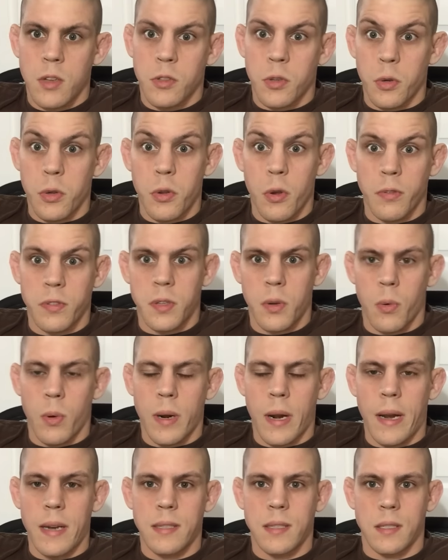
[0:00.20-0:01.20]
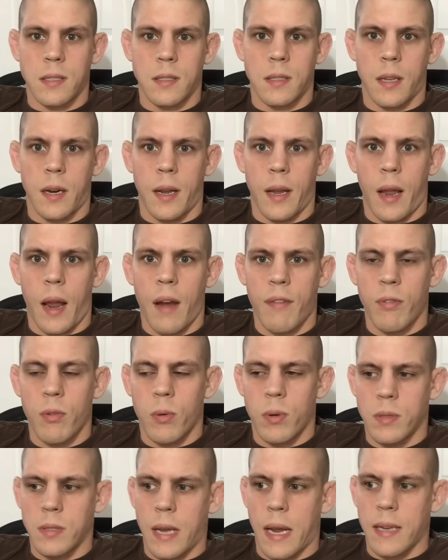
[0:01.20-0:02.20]
So UFC 196 tonight,
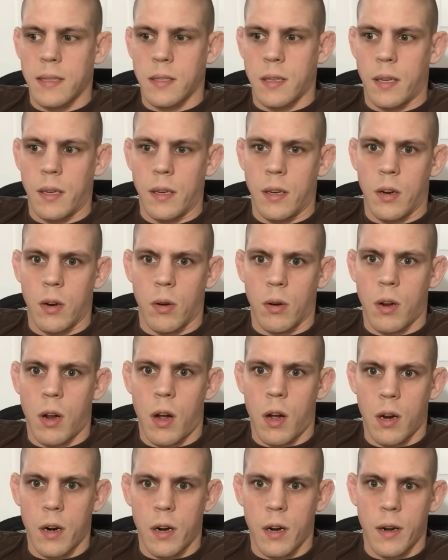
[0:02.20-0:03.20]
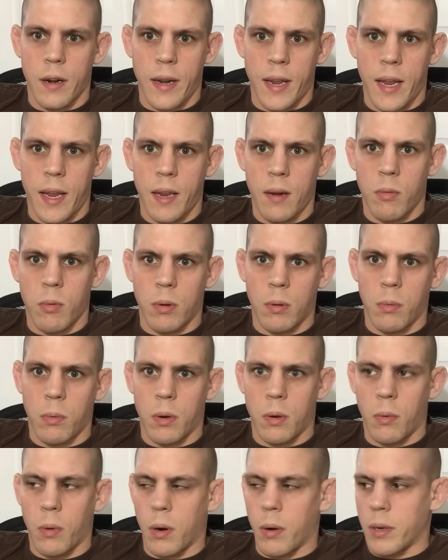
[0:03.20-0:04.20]
everyone's asking, you know, Conor, Nate, what
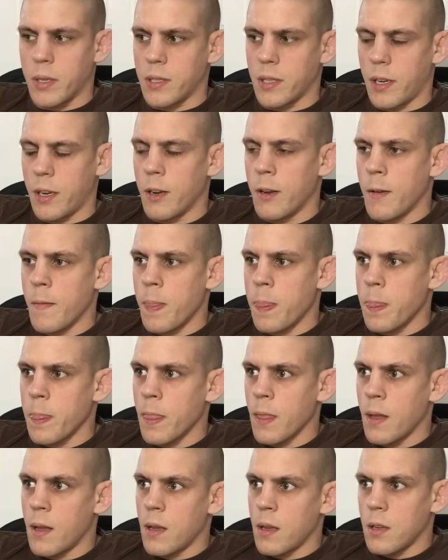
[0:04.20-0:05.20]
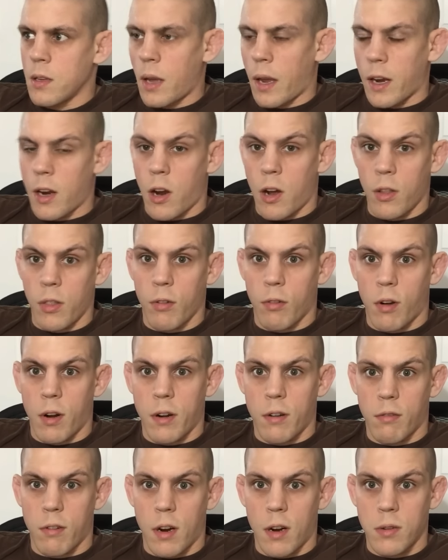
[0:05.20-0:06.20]
do I see? I called the
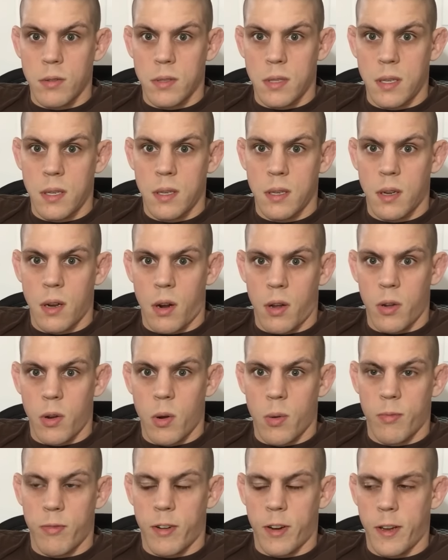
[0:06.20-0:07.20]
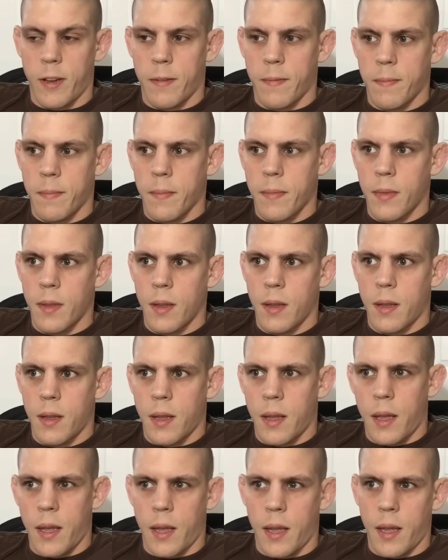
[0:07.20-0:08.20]
Ronda Rousey, Holly Holm fight,
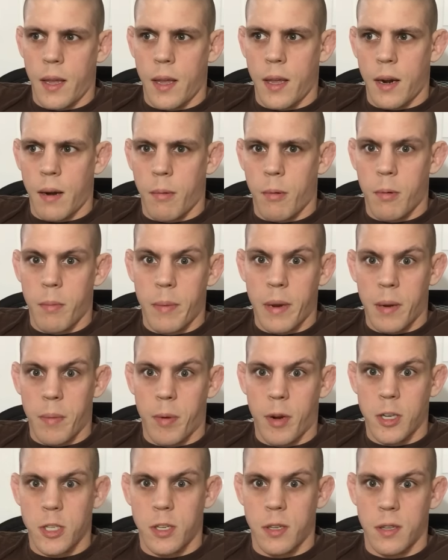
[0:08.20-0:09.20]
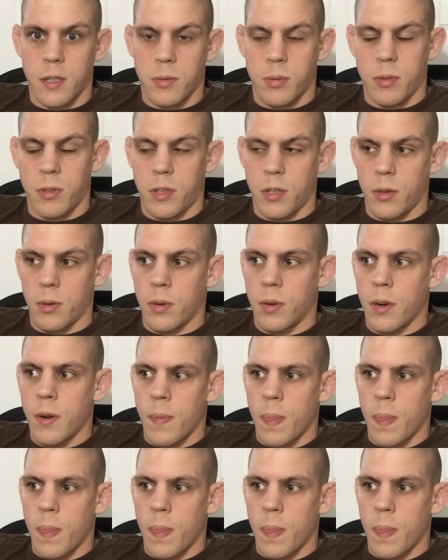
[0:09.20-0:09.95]
and I'm going to make a prediction on this one too.